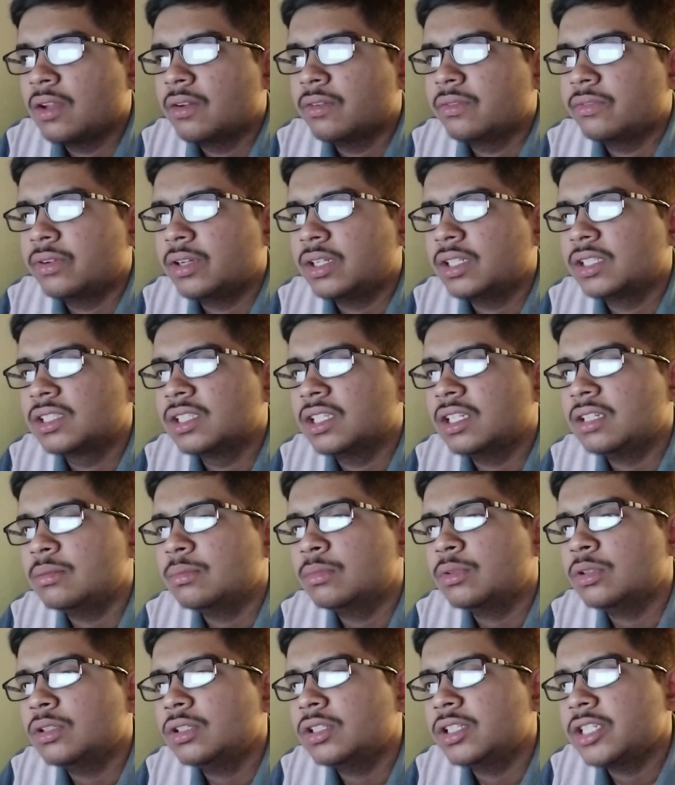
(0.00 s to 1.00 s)

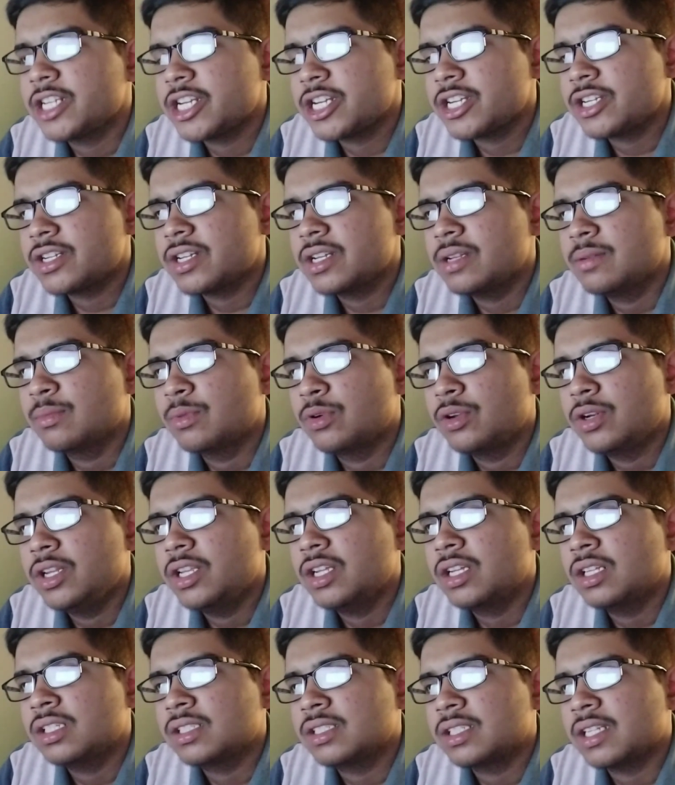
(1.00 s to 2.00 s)
Furthermore,
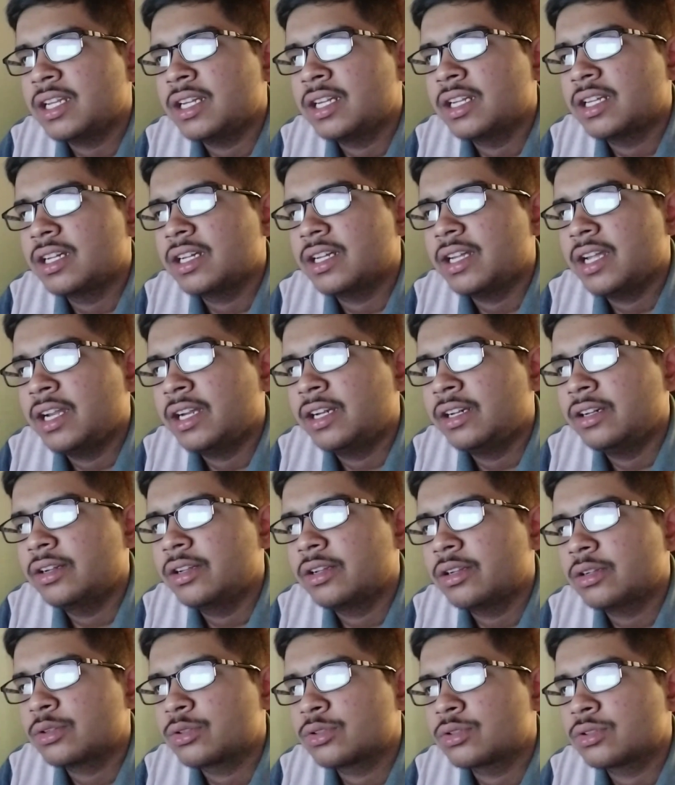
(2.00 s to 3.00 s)
testimonials and
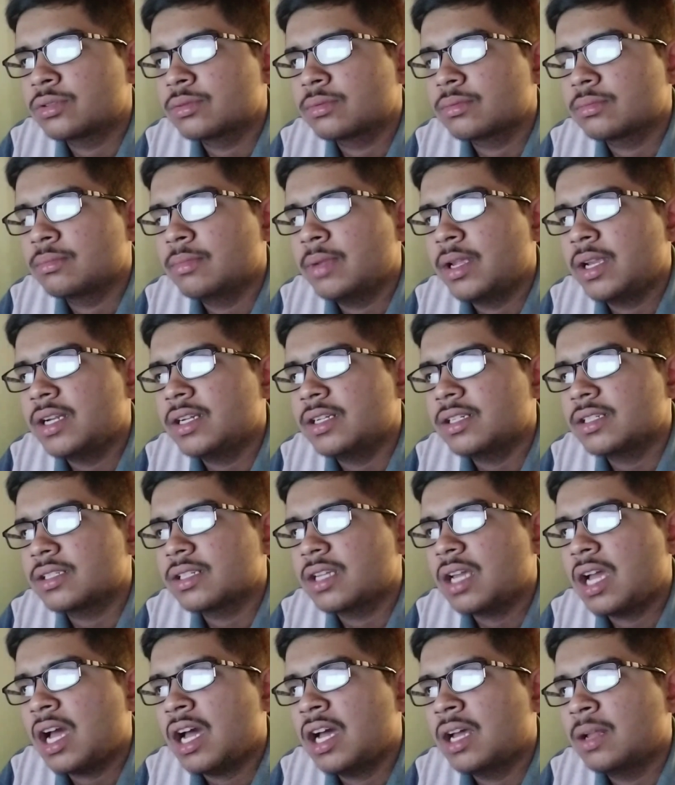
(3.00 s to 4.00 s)

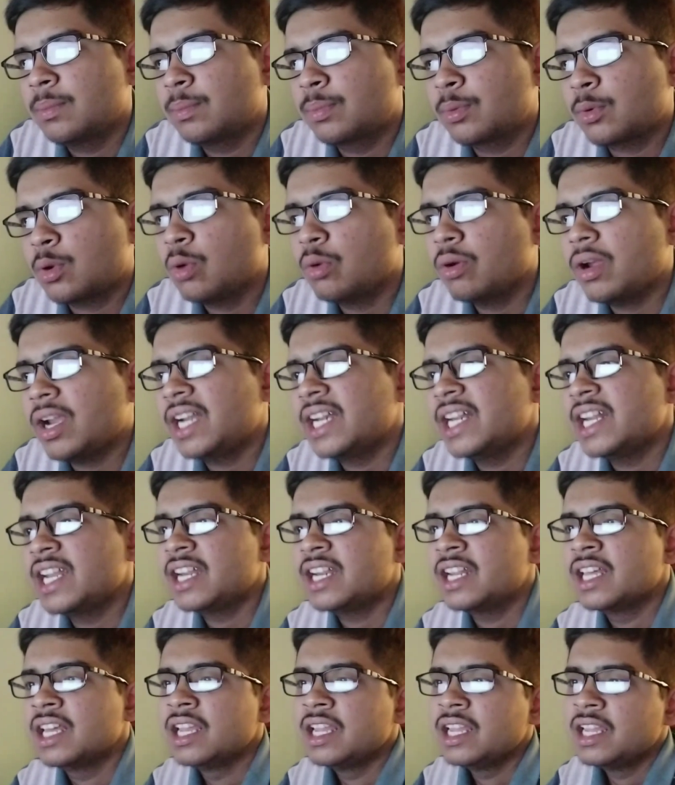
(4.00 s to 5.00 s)
endorsements are
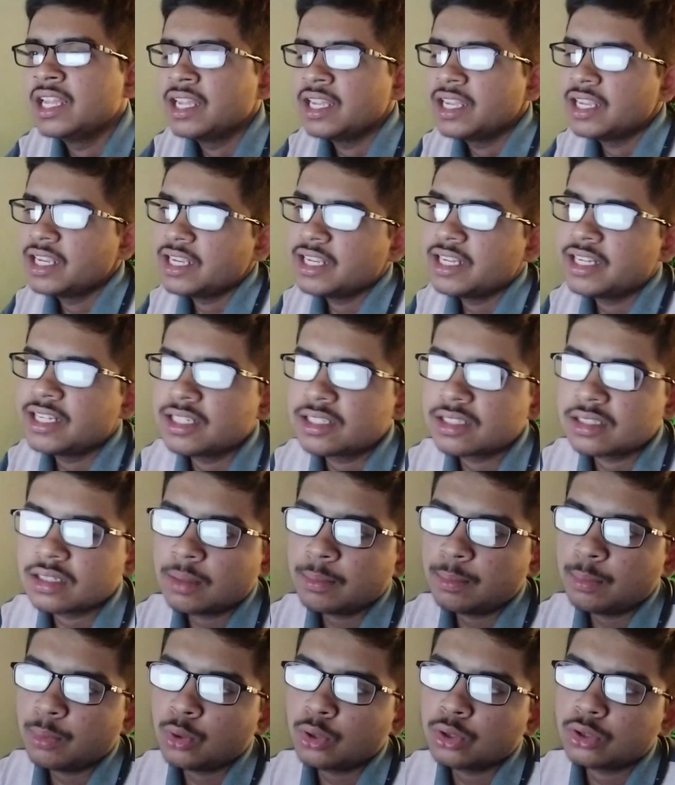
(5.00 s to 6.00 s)
provided in
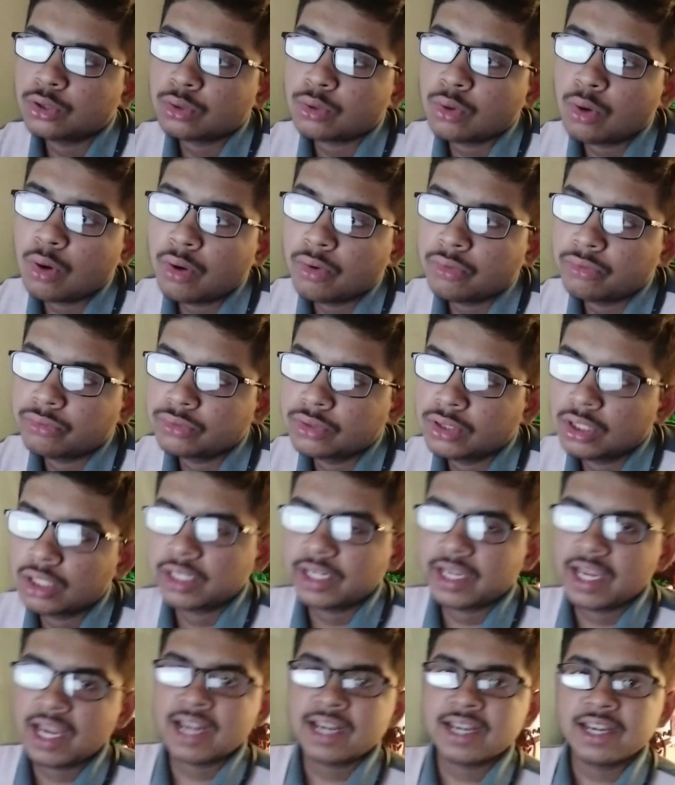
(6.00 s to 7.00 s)
support of the
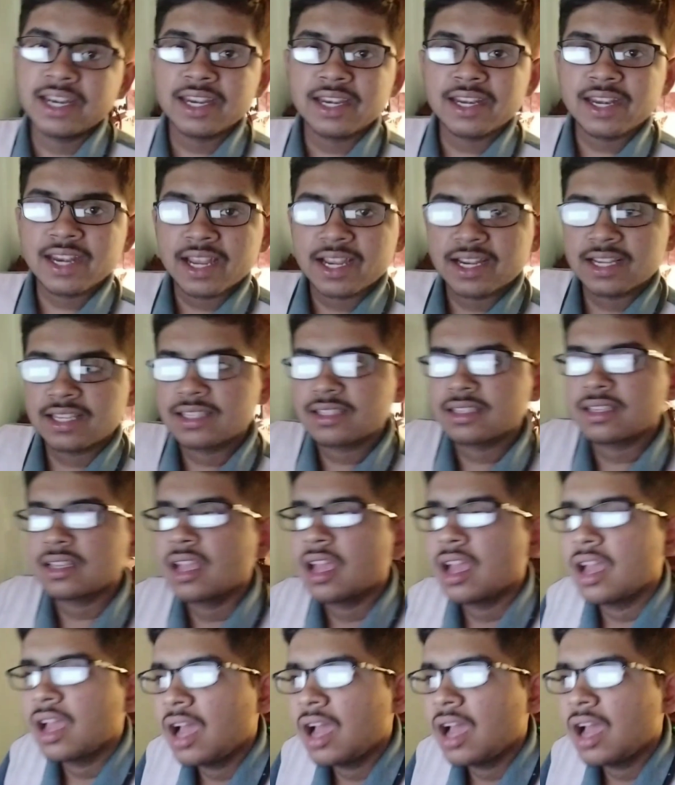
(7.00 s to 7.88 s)
candidates